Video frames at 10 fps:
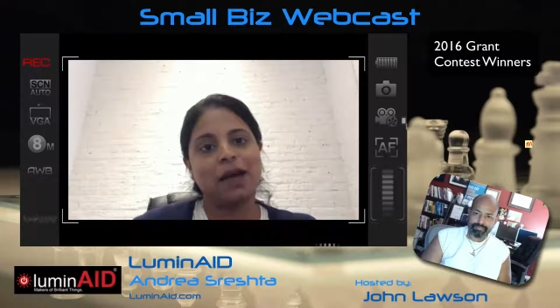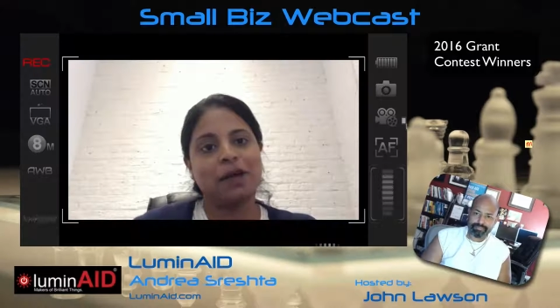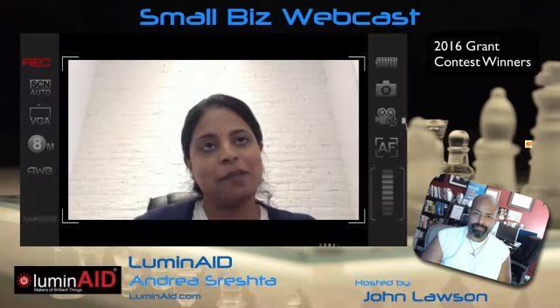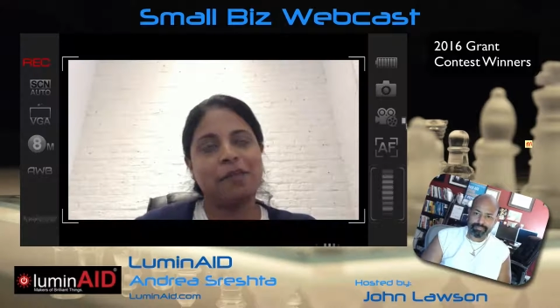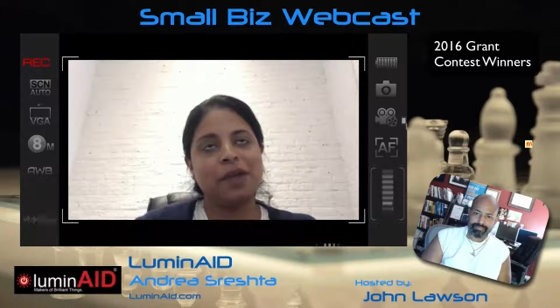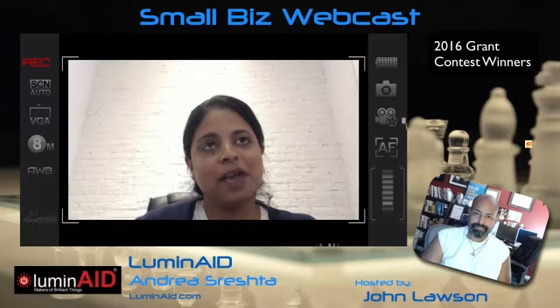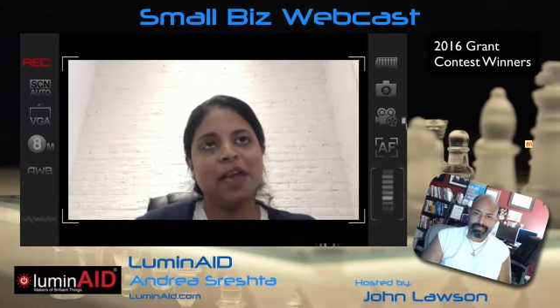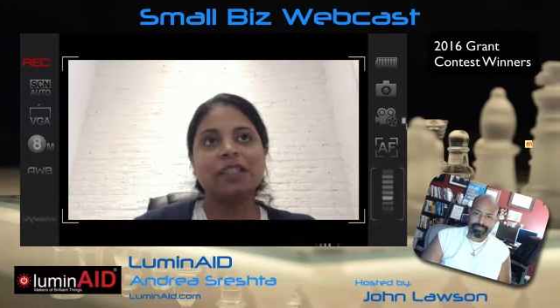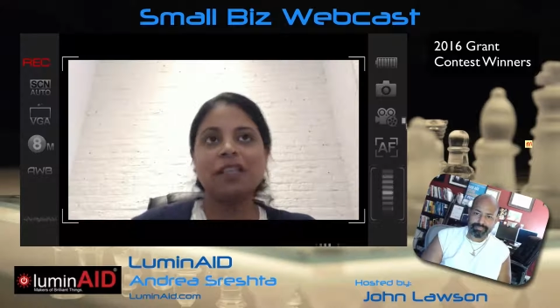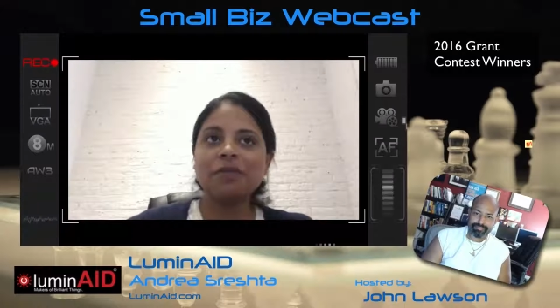
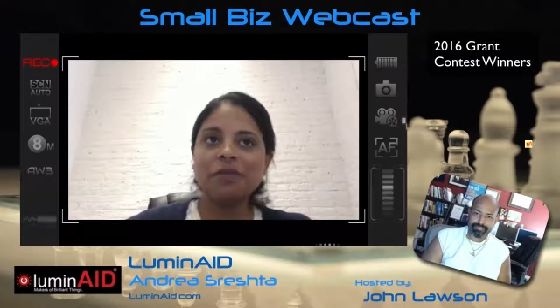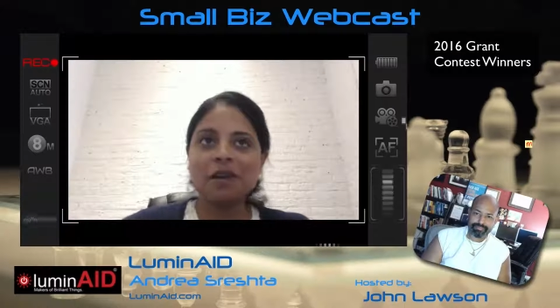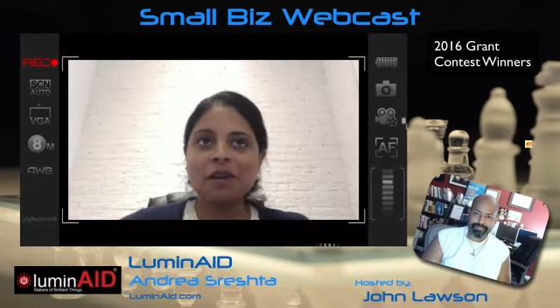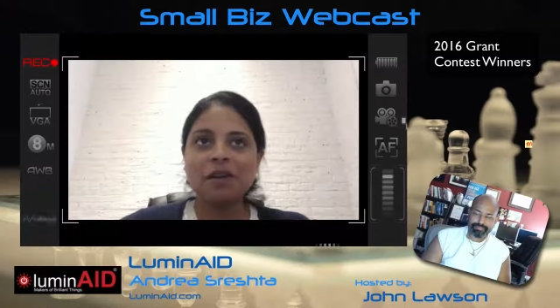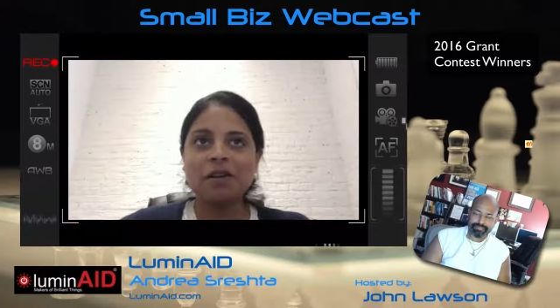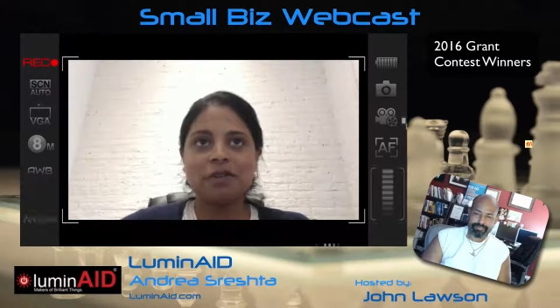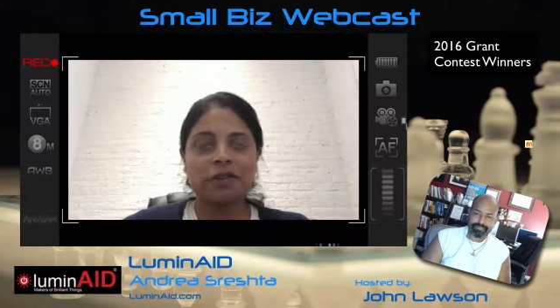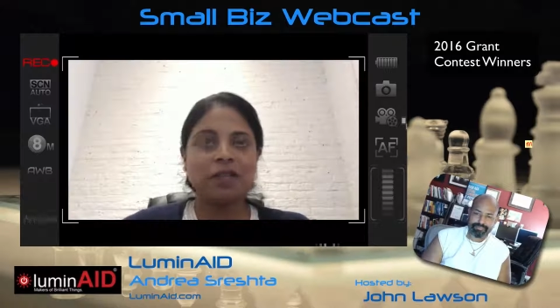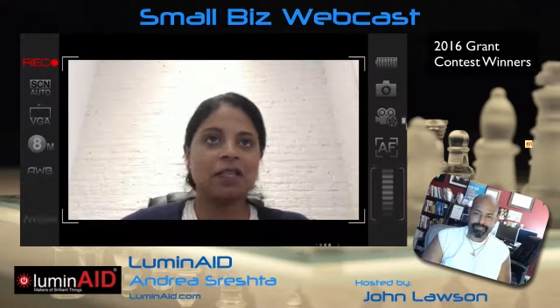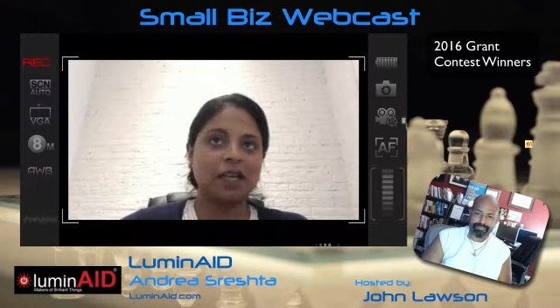It's definitely not our
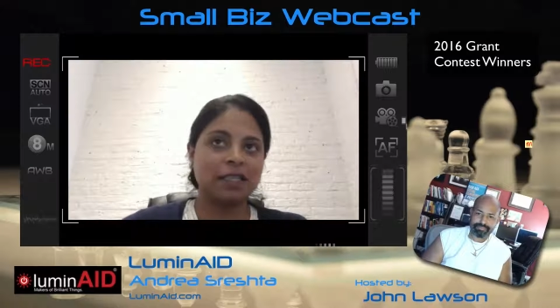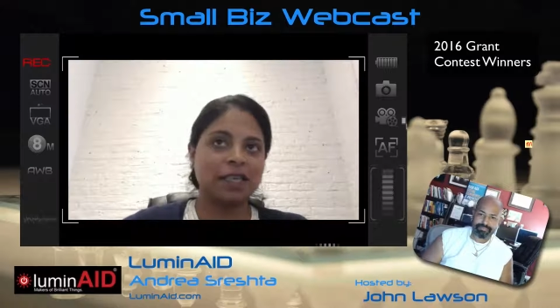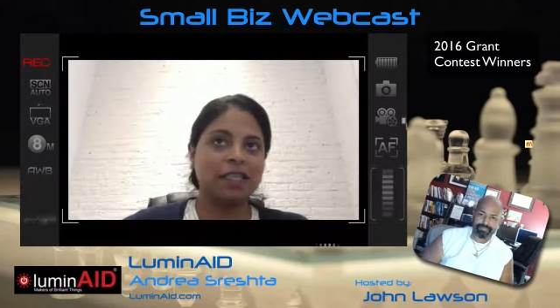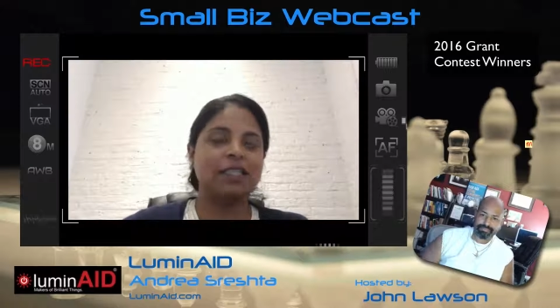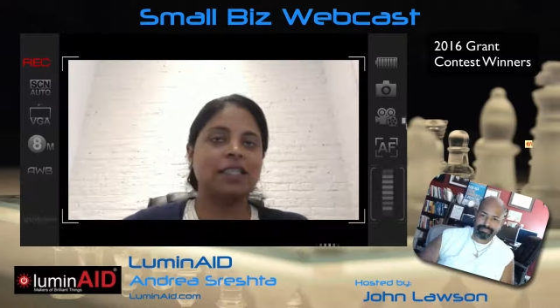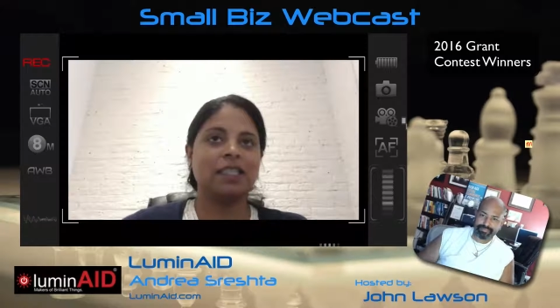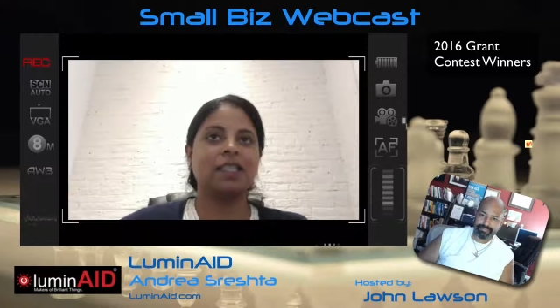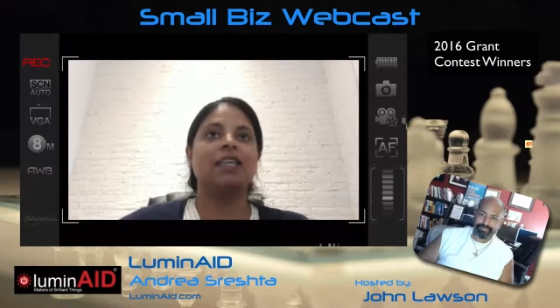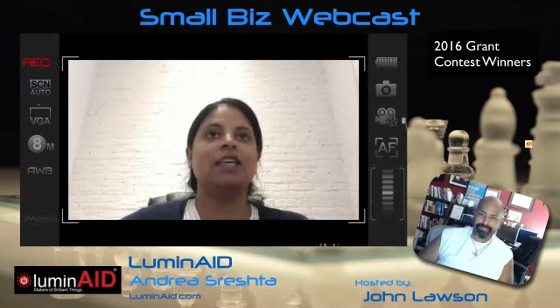first contest